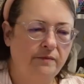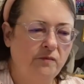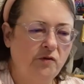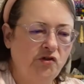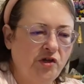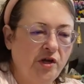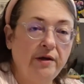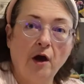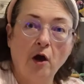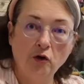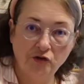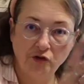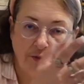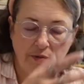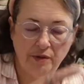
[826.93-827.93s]
which can
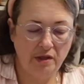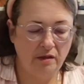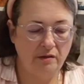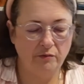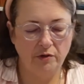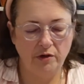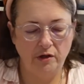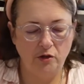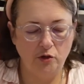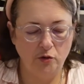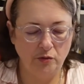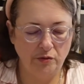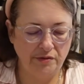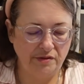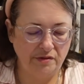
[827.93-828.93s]
also be
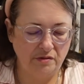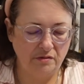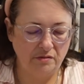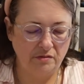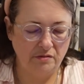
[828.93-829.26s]
reused.